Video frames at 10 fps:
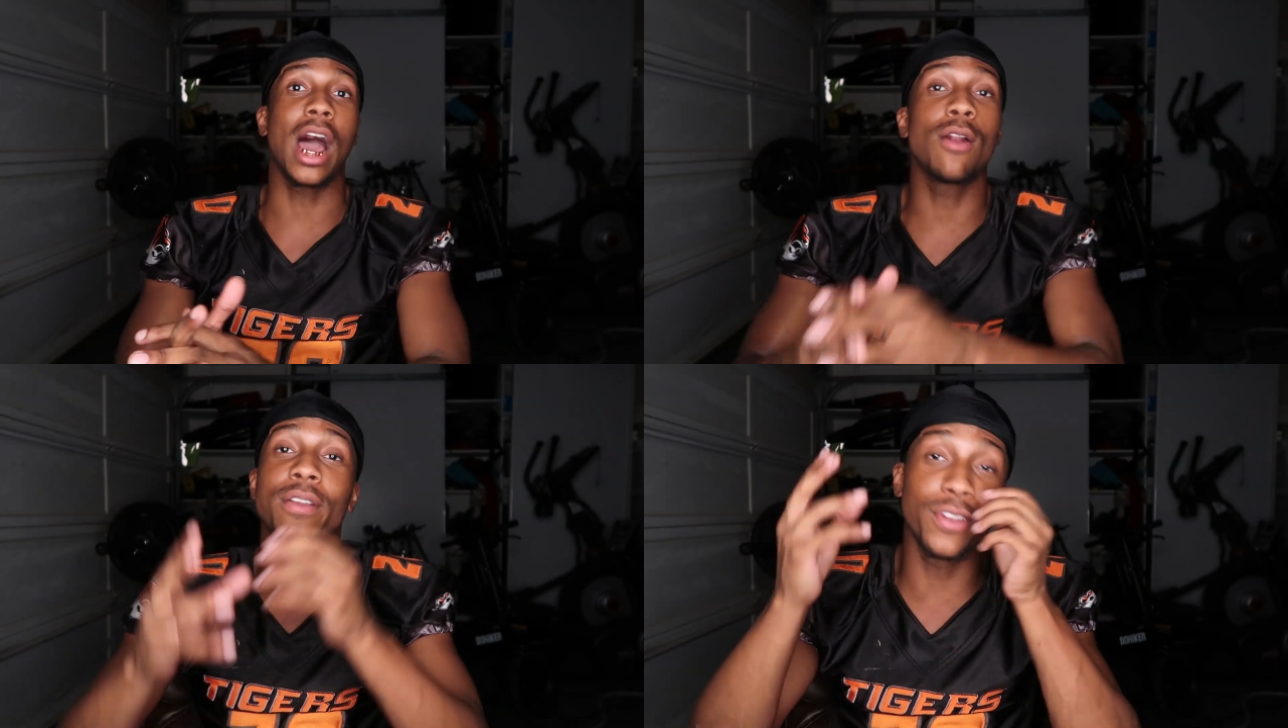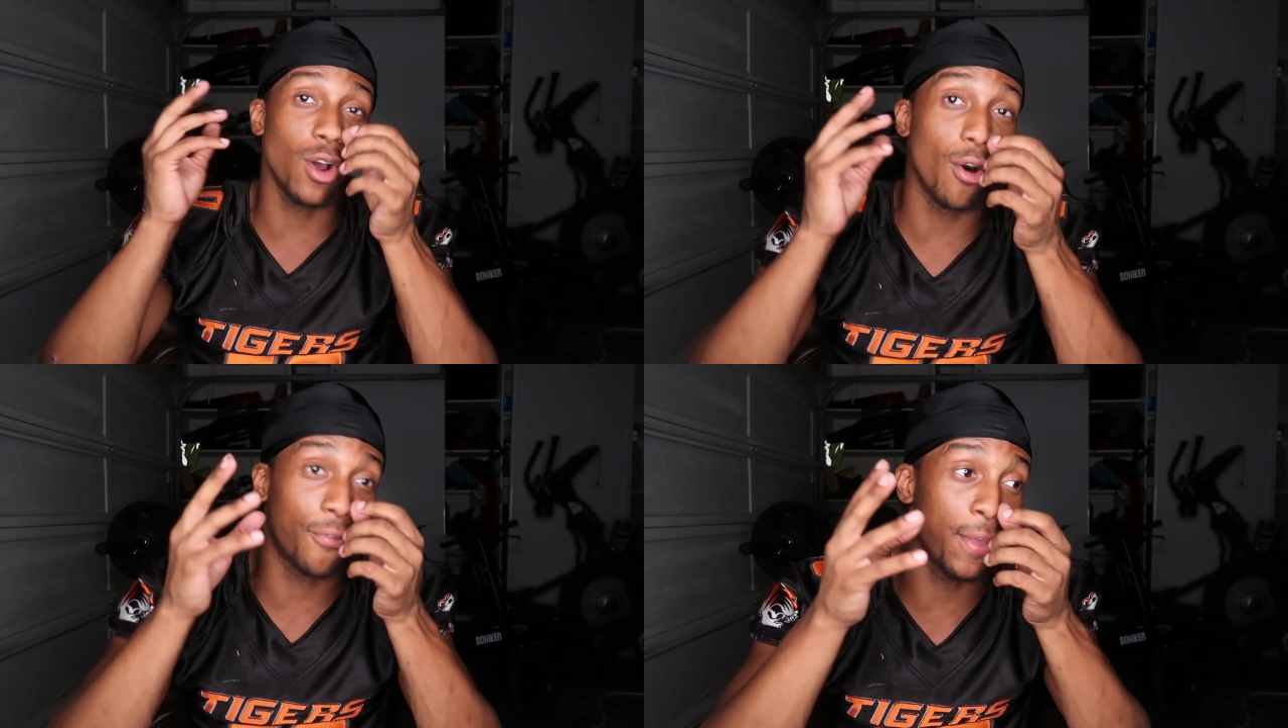I don't even
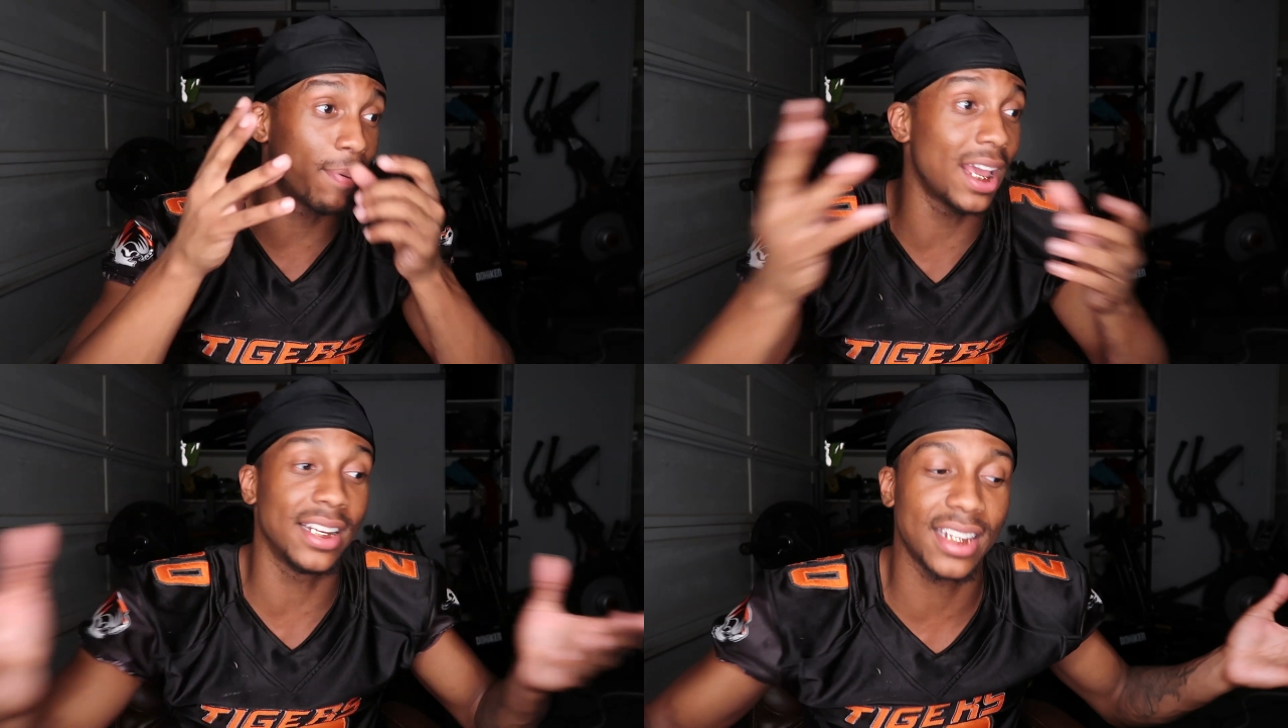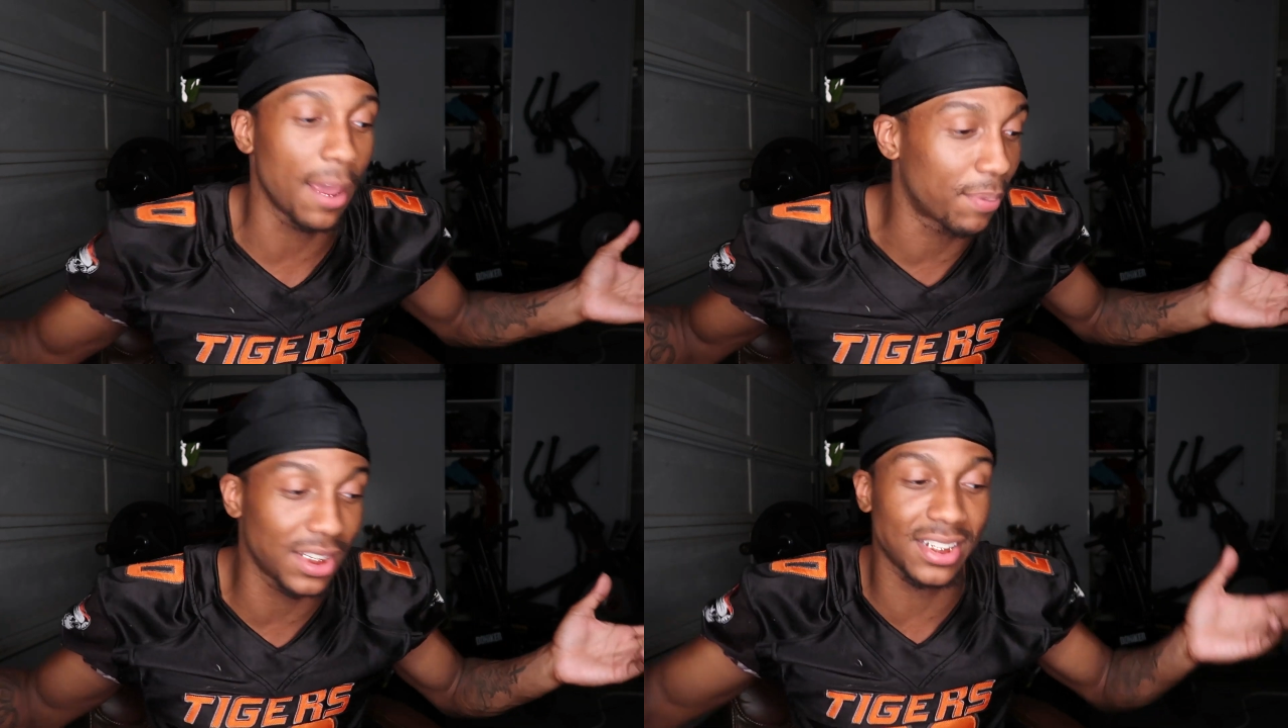know if he played the
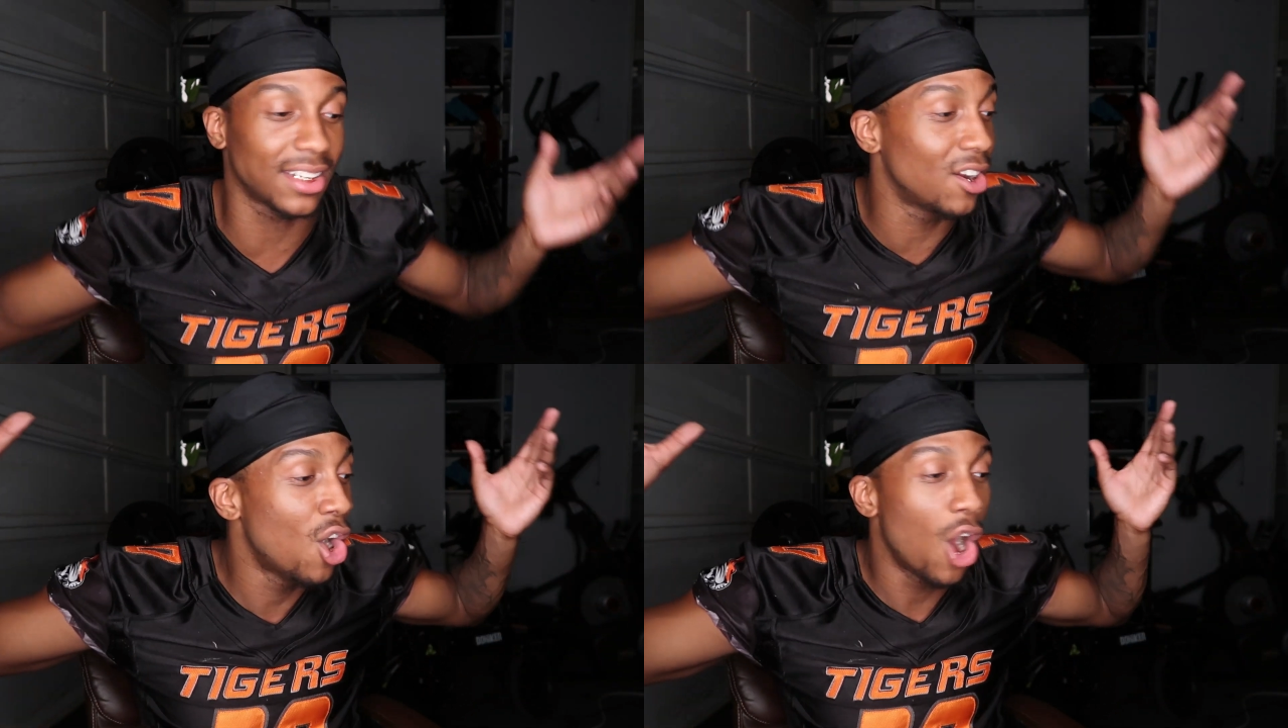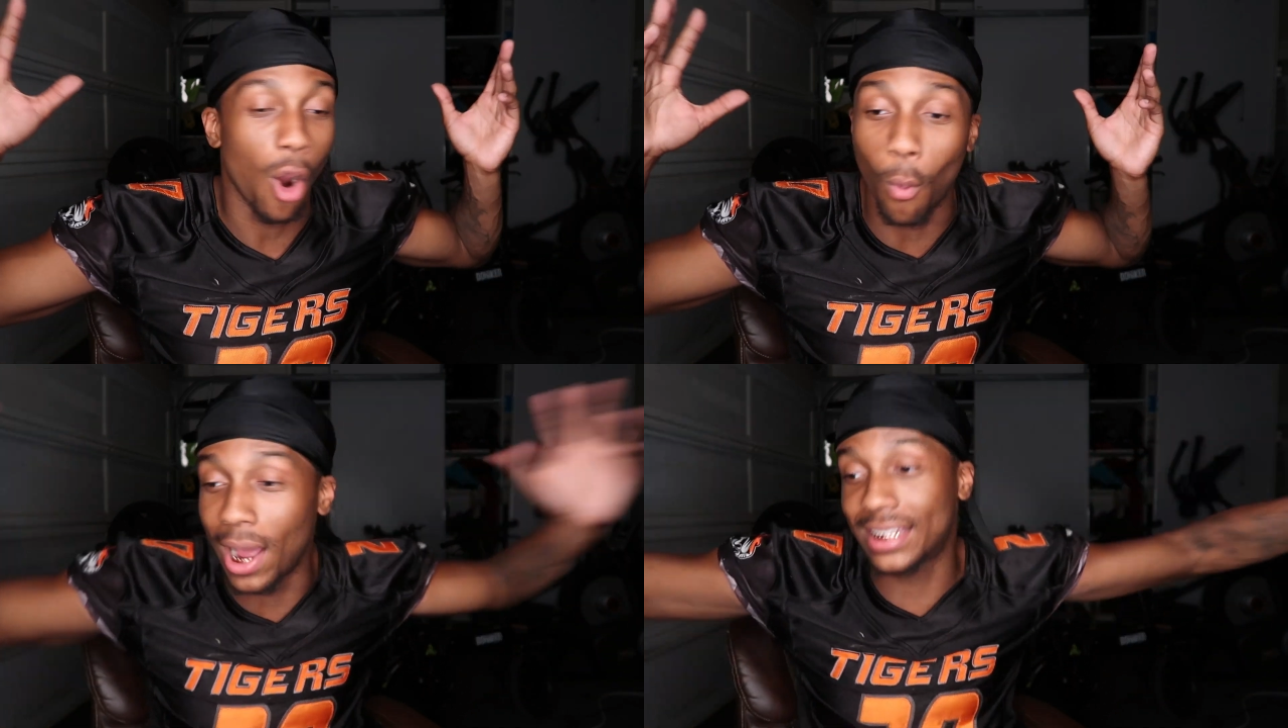same position
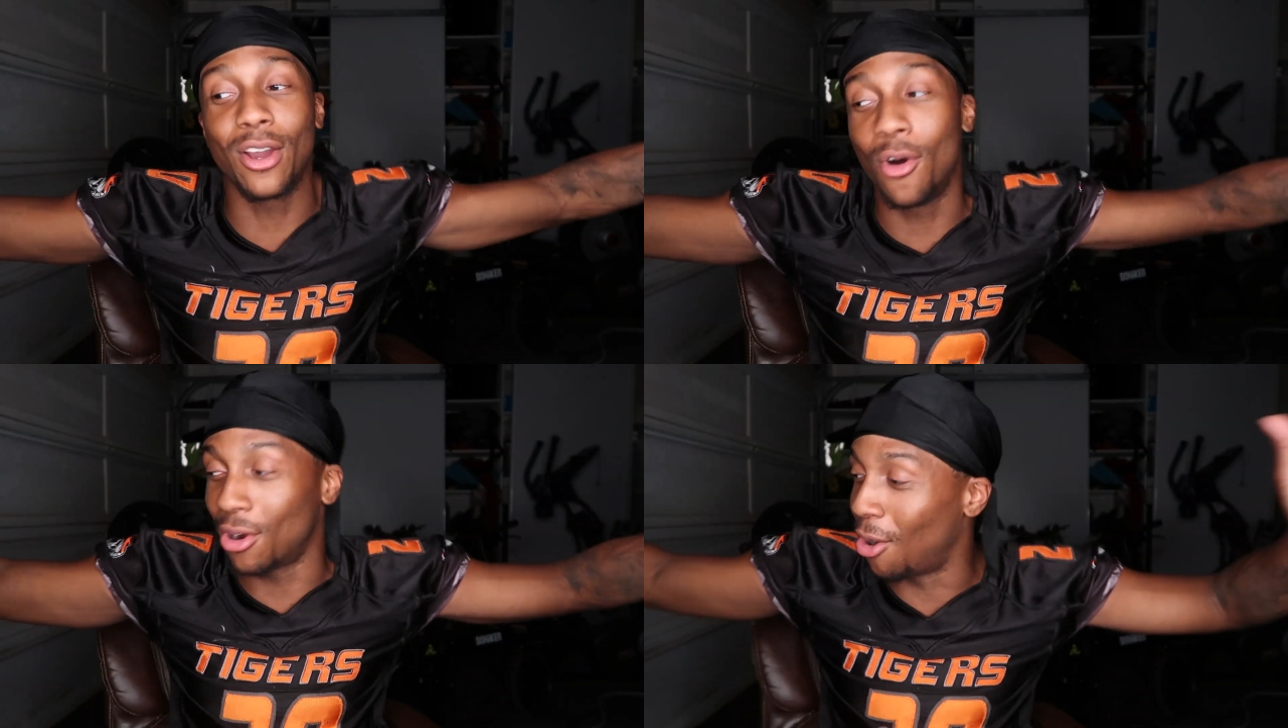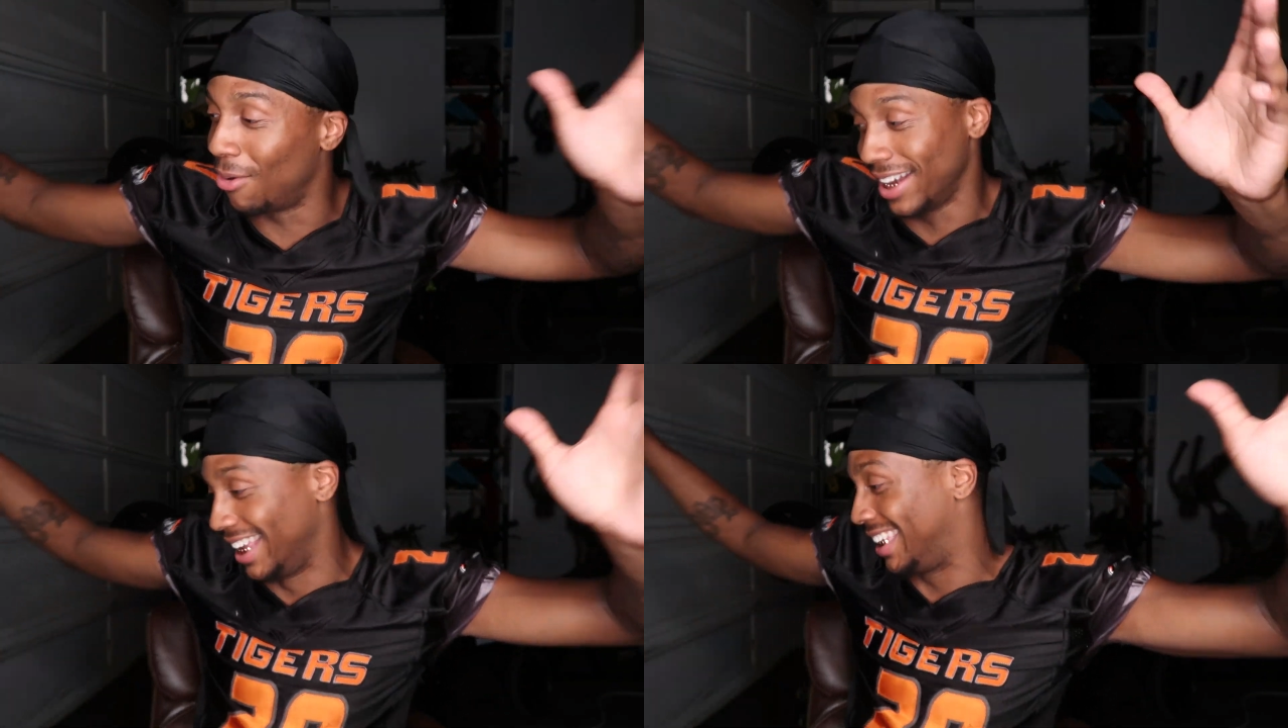or what's going on
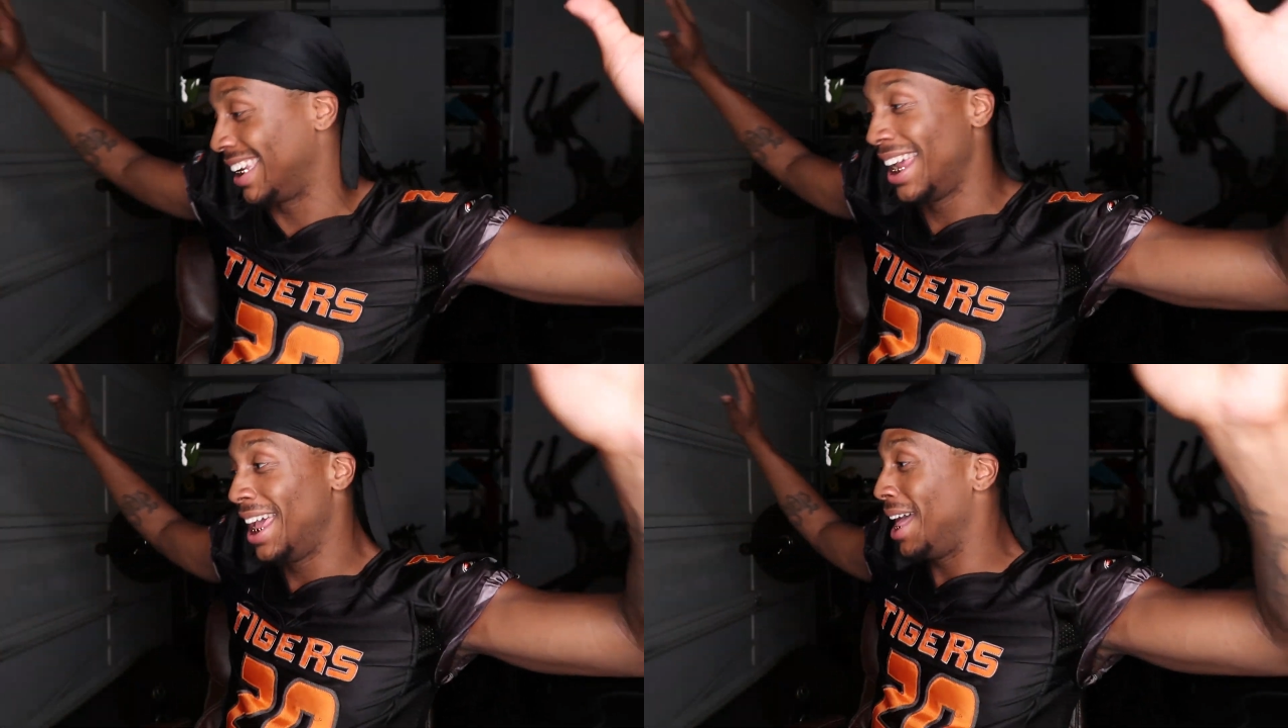with this.